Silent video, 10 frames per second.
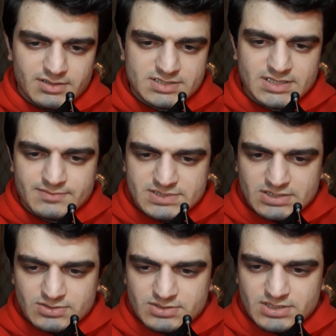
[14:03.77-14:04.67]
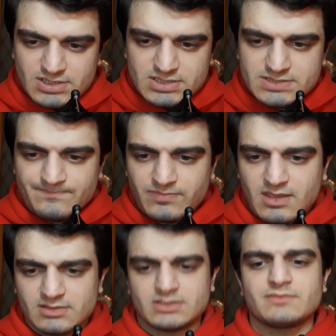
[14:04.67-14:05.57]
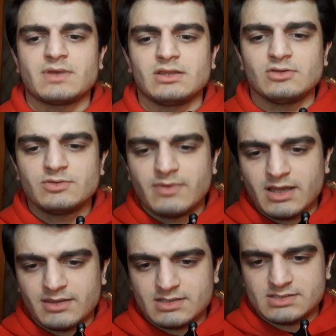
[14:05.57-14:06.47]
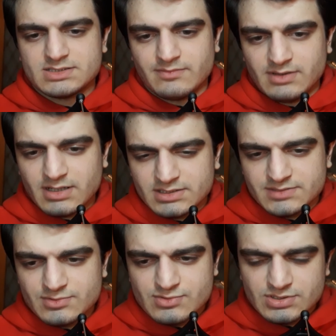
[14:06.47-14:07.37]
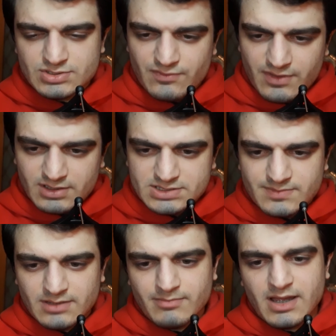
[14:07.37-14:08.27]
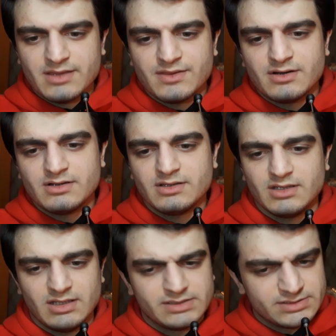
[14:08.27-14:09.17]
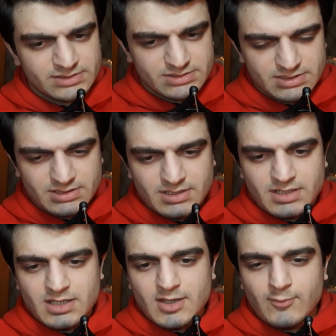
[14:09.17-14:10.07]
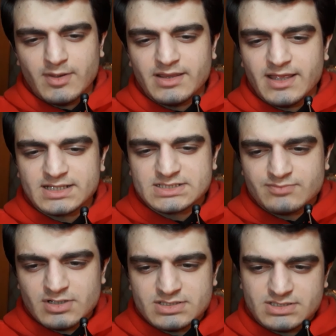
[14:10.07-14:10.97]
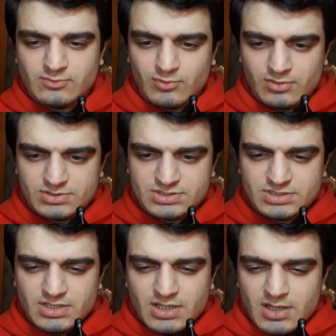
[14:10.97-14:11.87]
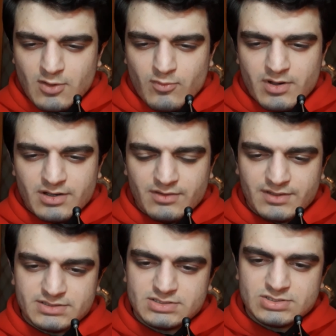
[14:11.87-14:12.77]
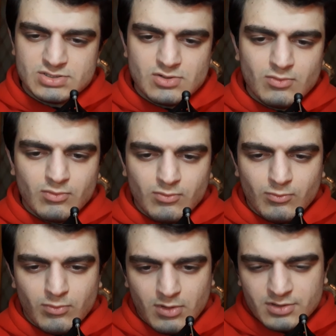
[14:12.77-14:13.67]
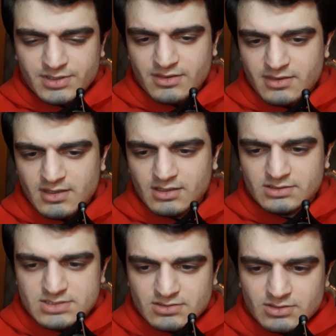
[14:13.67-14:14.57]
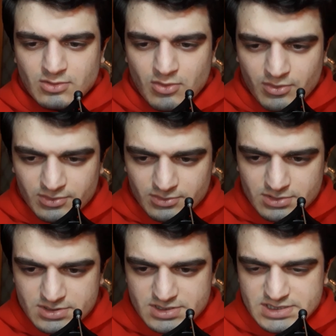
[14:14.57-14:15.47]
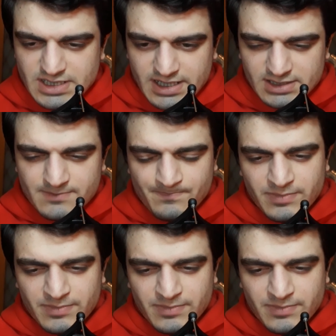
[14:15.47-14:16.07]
substitute is determined not by the similarity between two things, but by their identity, when expressed in words. Where the two word and thing do not coincide,